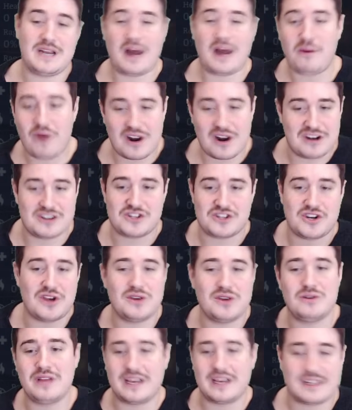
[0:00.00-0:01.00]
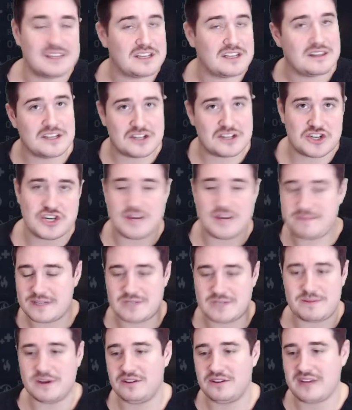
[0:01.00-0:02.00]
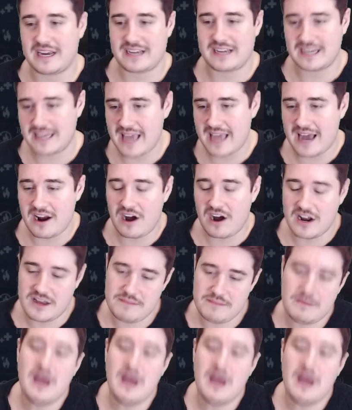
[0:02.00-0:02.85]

I wanted to show you like the, the cheapest build I could get on him.